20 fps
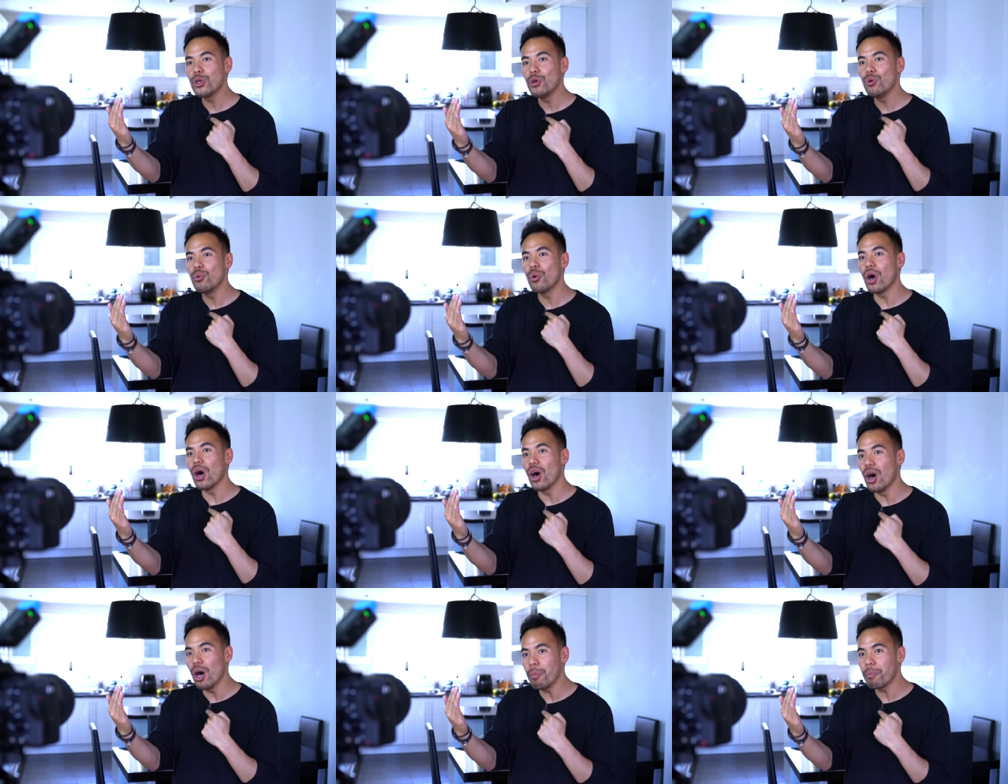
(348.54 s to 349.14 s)

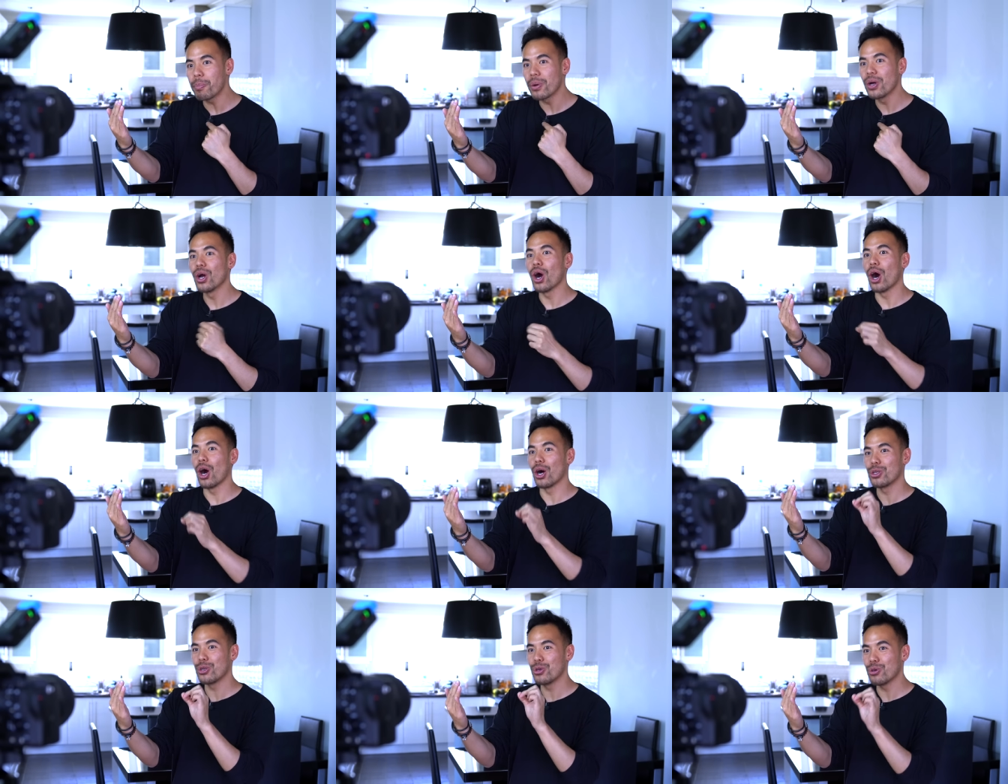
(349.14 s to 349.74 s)
you up
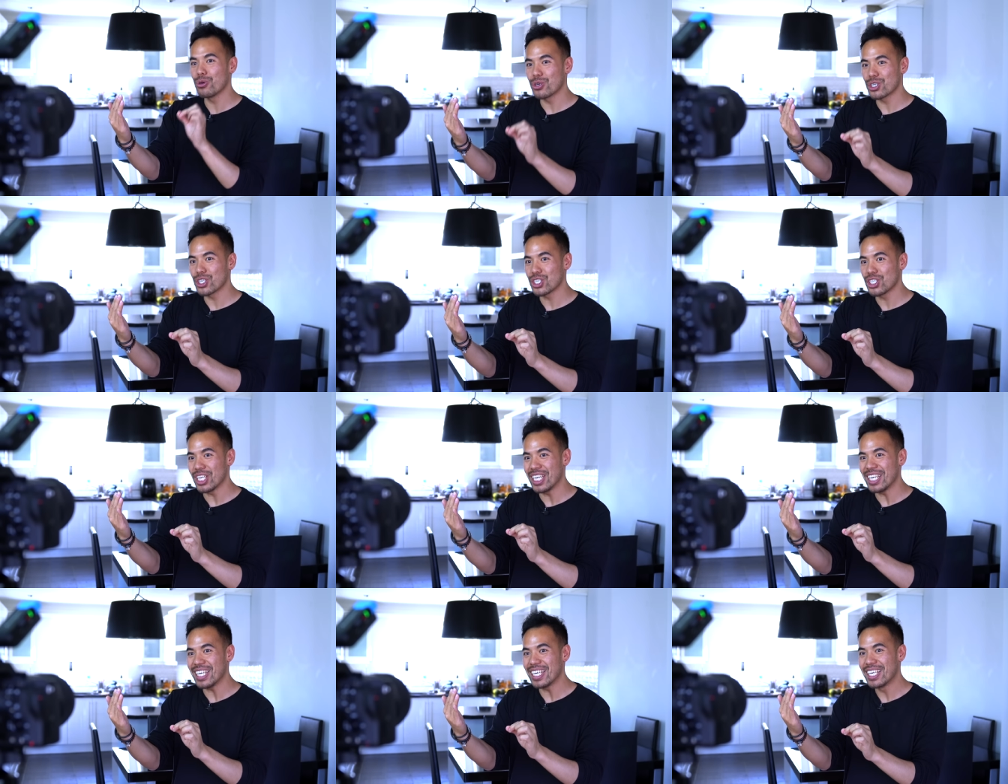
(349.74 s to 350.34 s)
on your
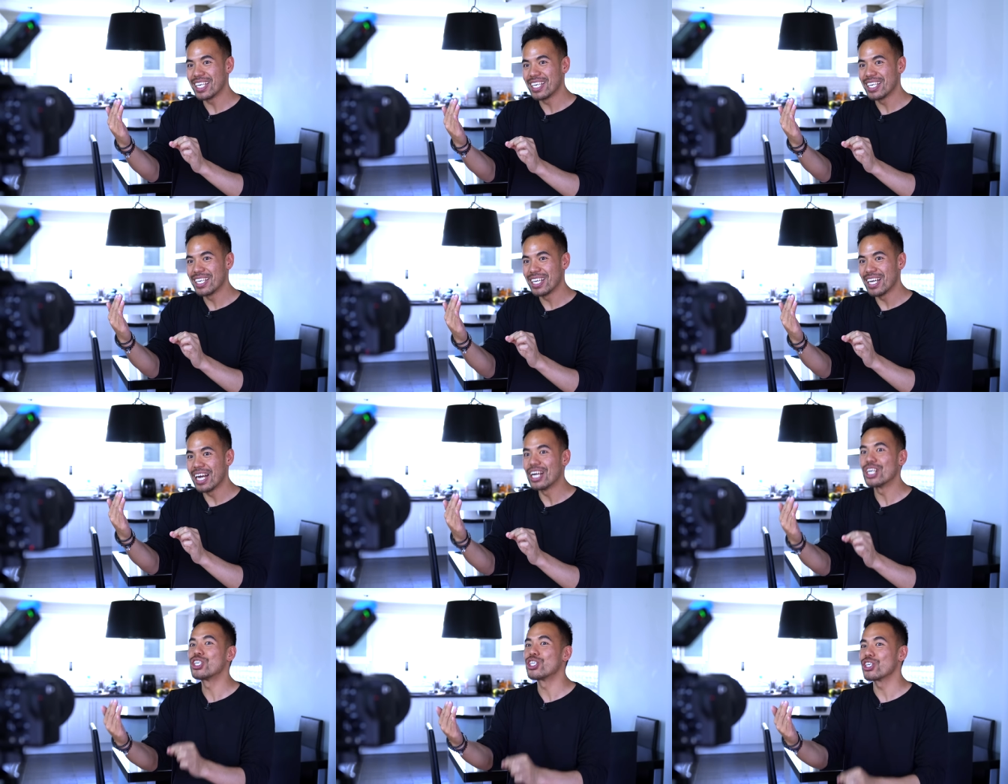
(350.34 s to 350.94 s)
shit
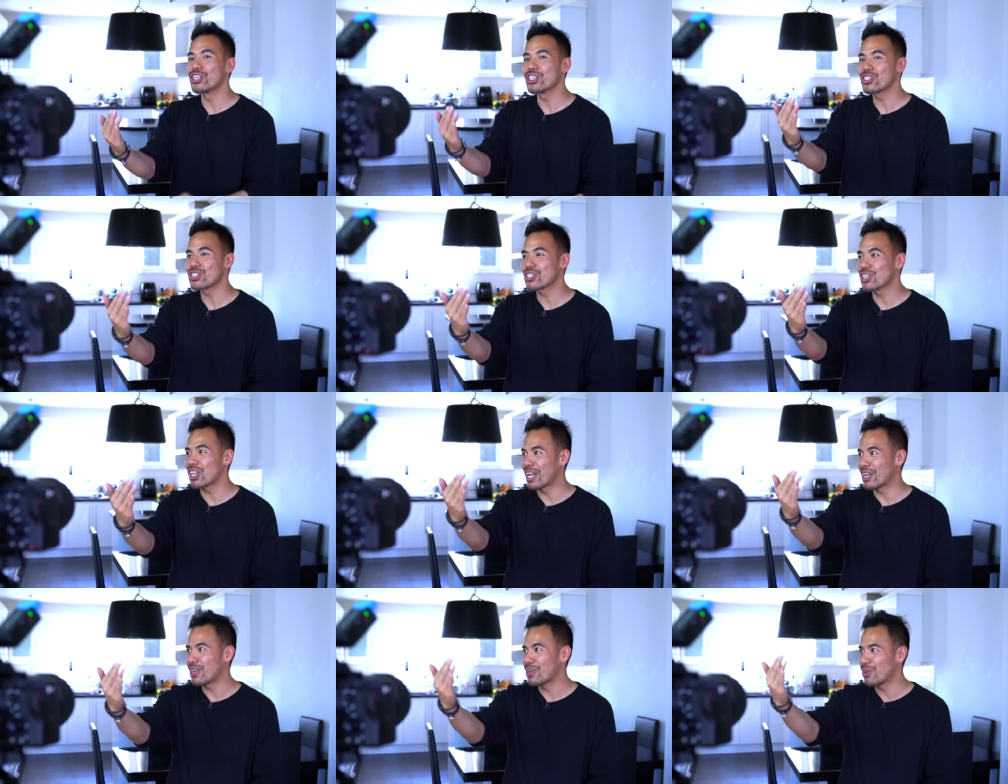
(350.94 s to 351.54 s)
just
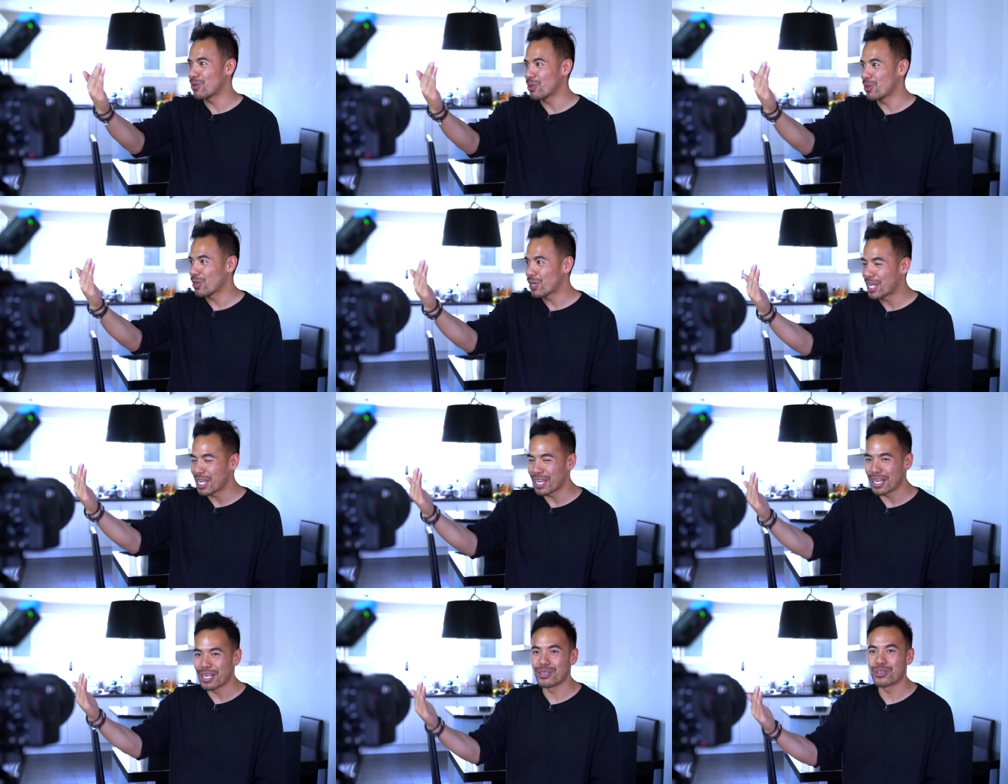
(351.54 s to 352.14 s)
like you're
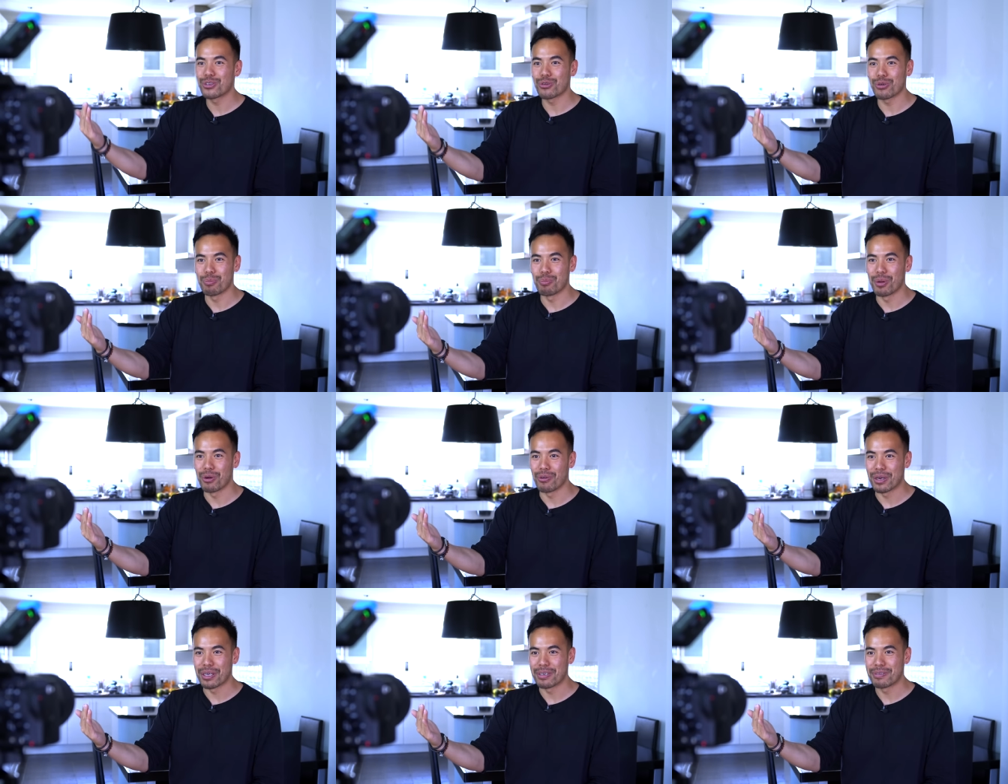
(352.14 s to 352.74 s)
looking into a
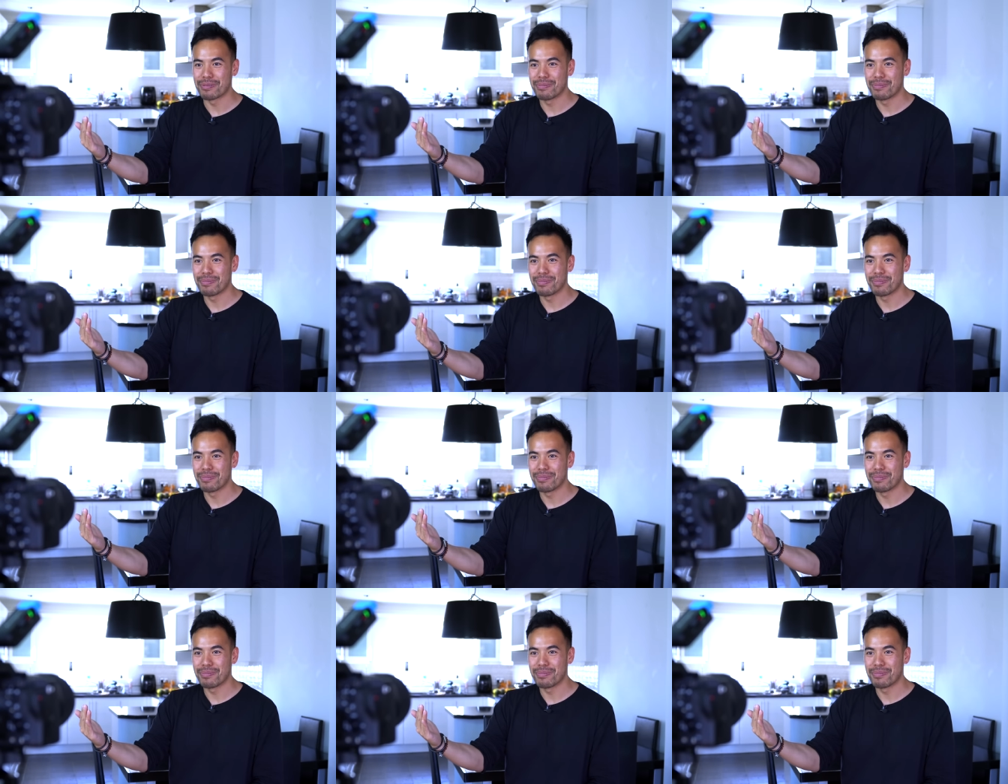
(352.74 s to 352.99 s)
mirror.